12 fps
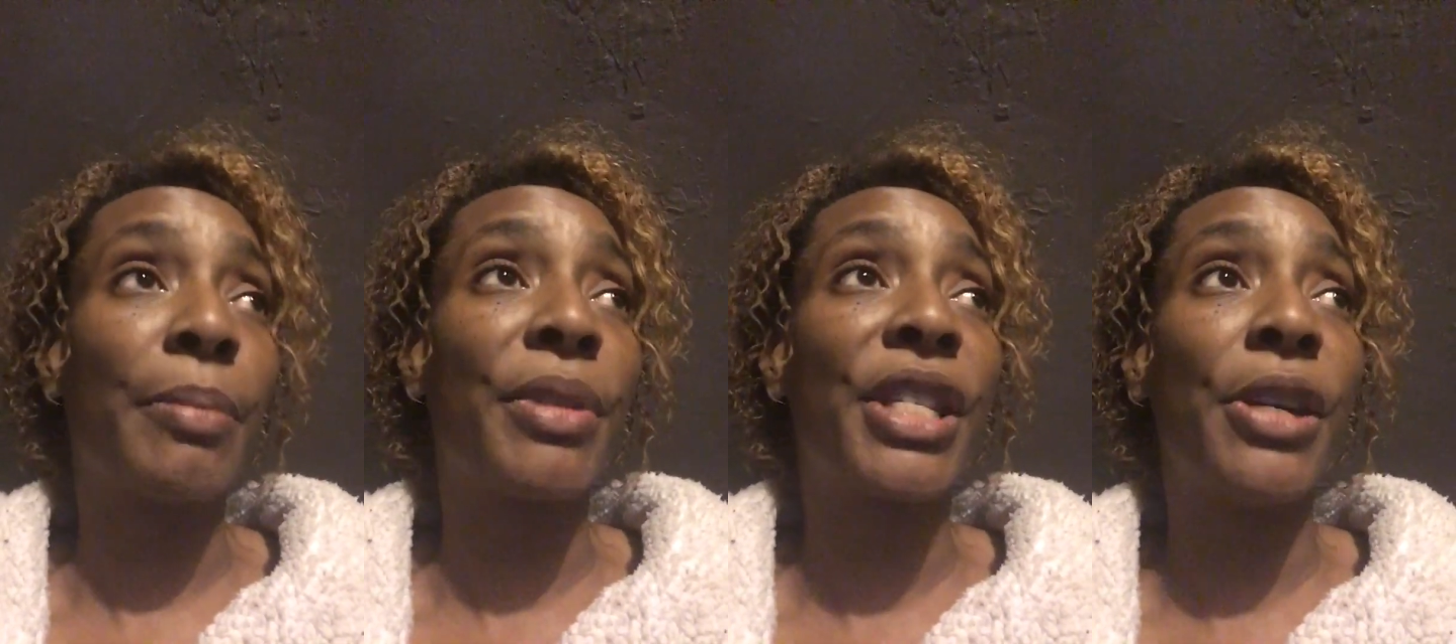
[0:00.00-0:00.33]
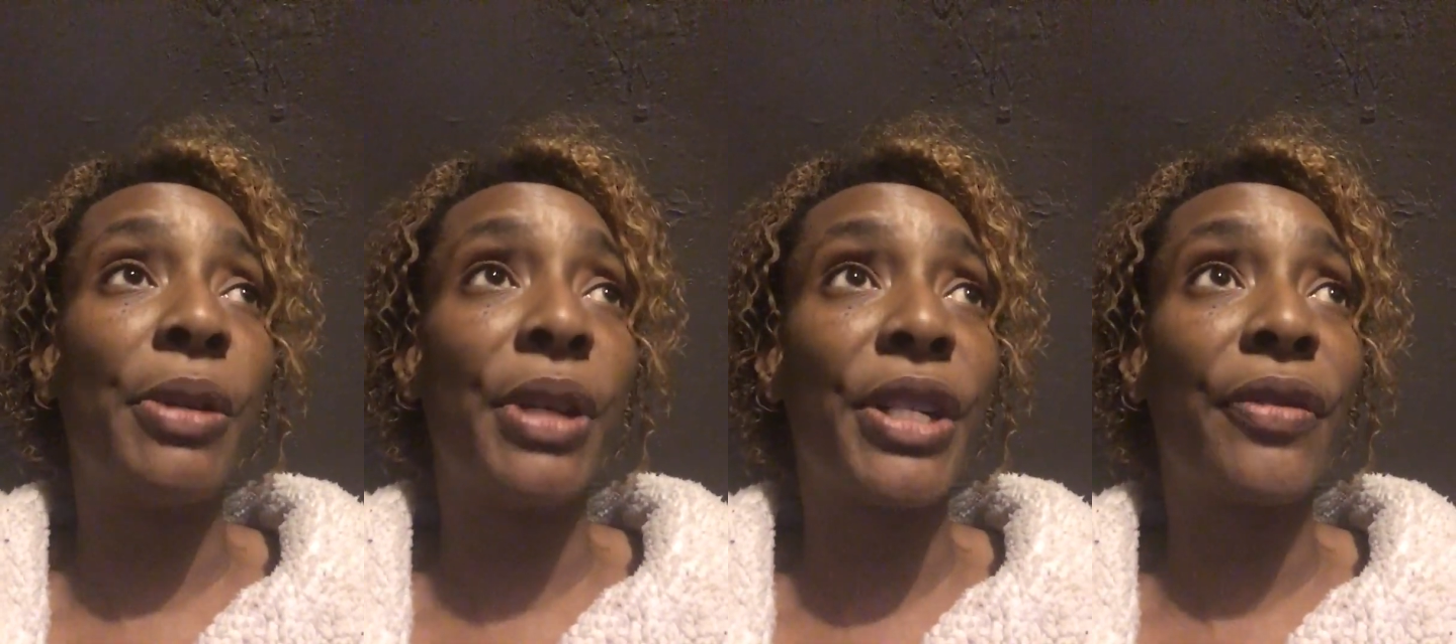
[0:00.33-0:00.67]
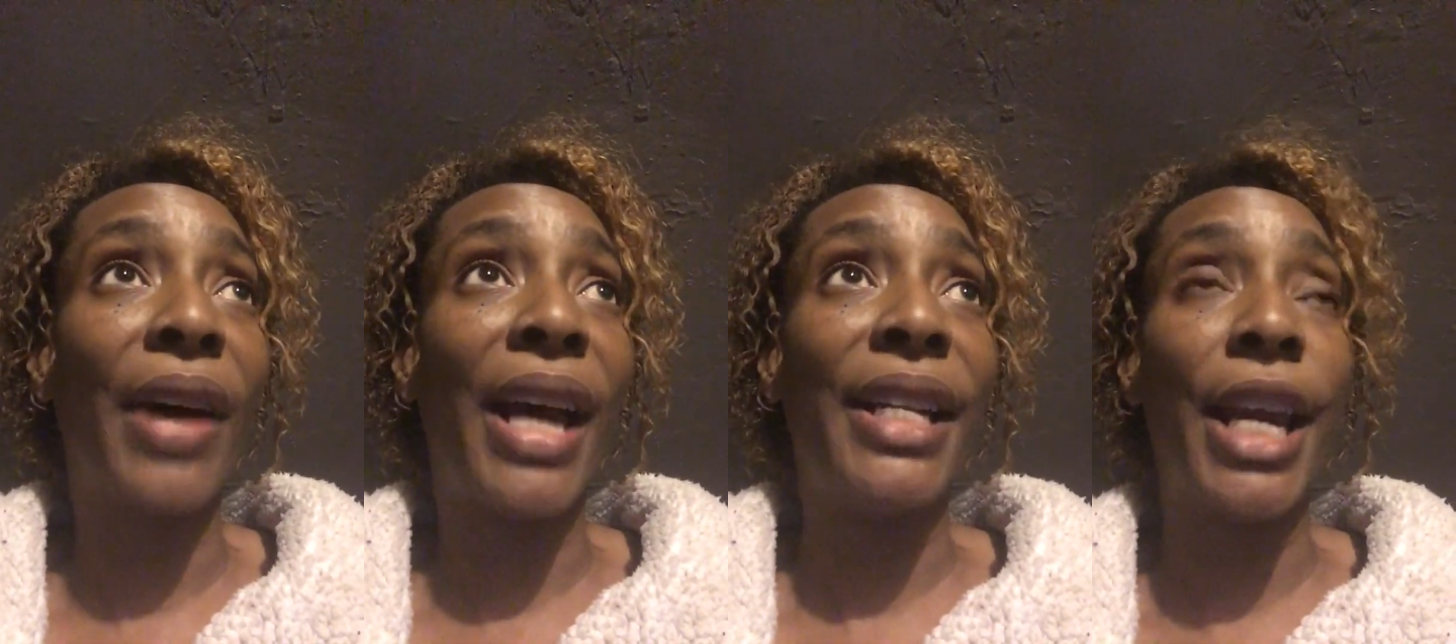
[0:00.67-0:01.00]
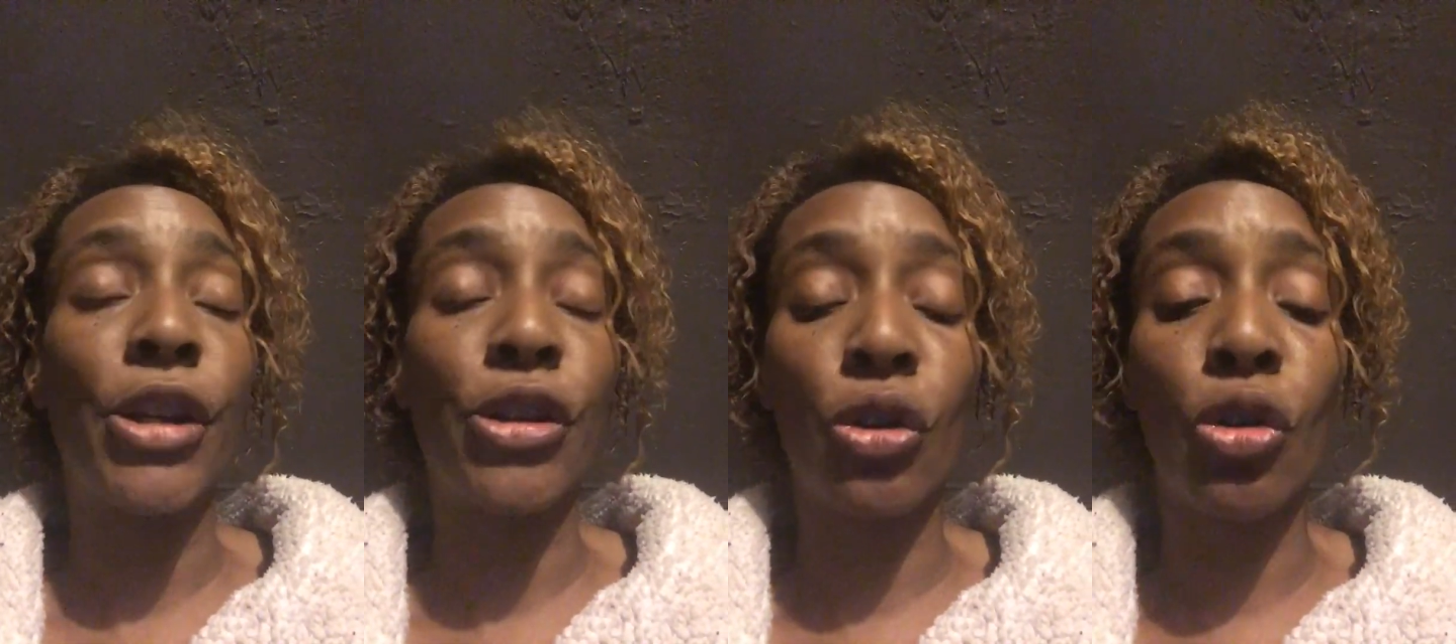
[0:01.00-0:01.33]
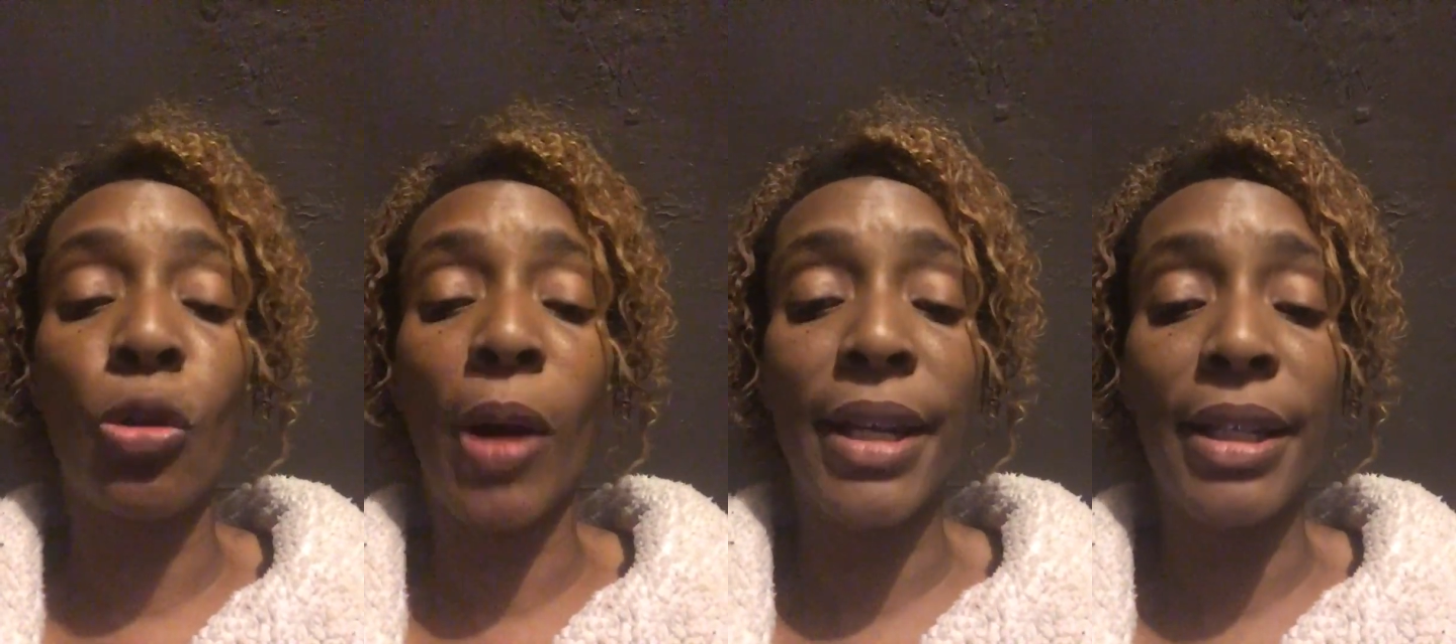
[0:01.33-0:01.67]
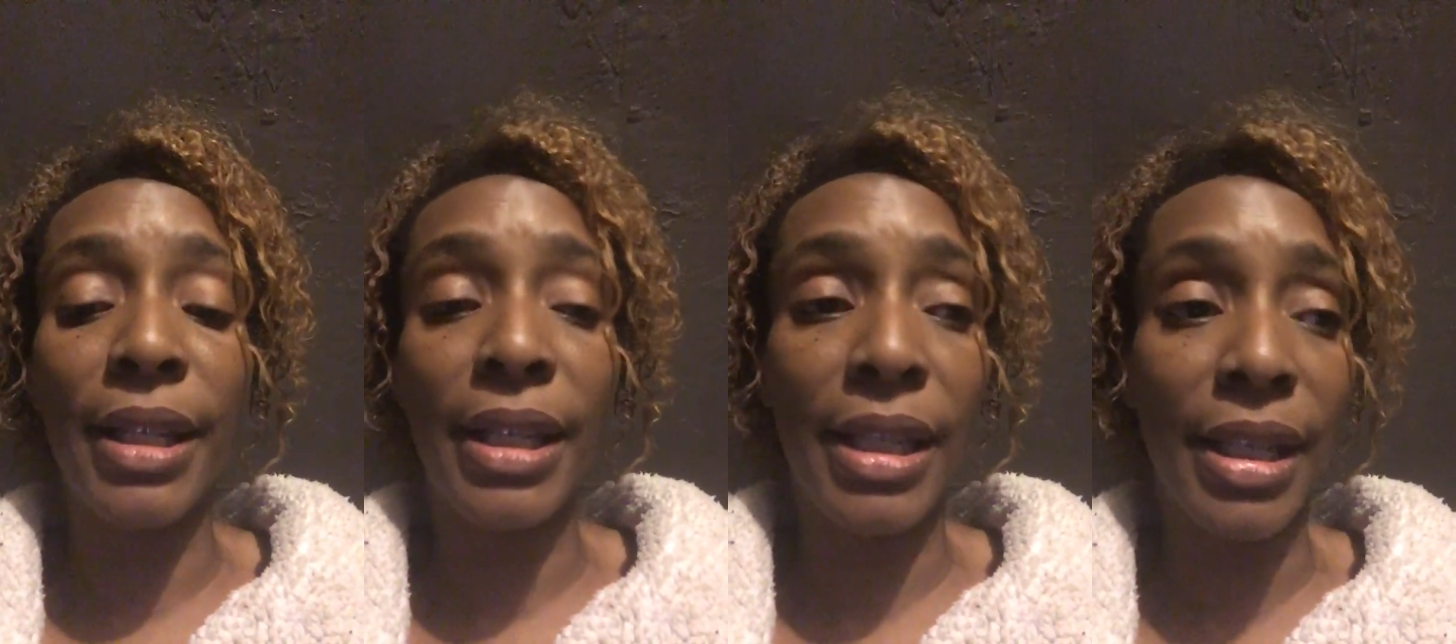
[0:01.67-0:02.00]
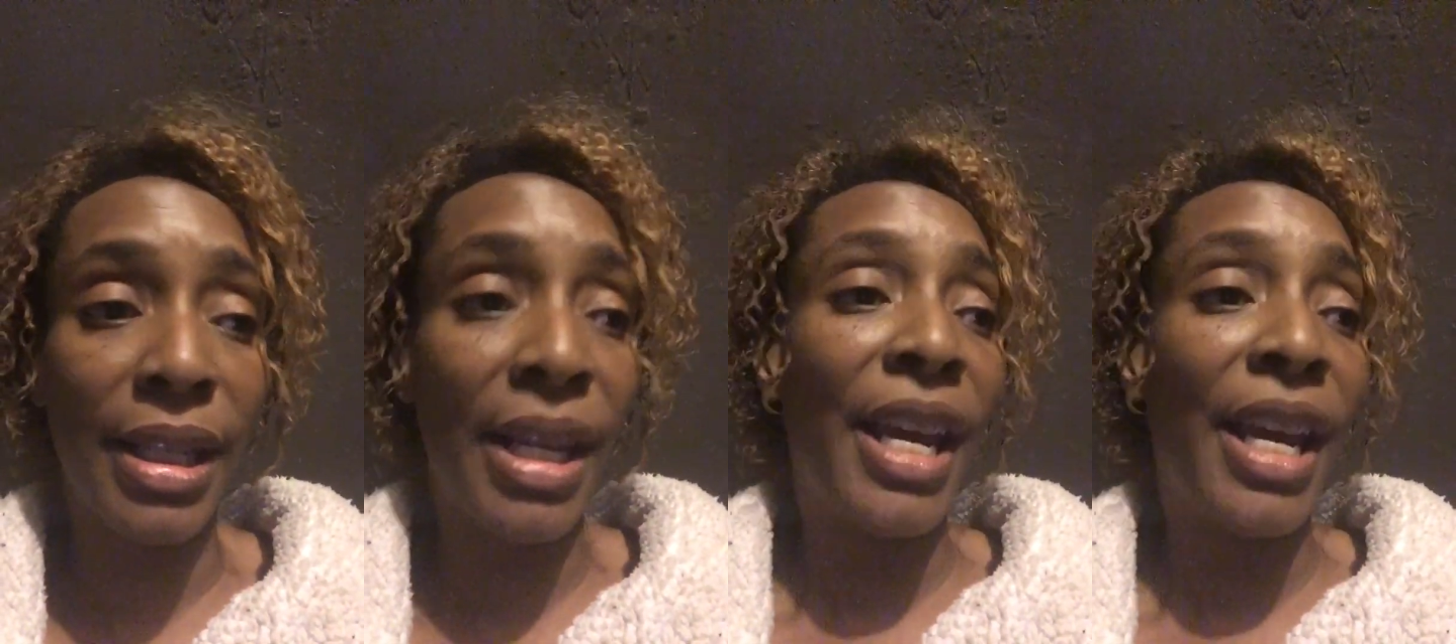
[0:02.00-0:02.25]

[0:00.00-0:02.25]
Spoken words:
serious financial crises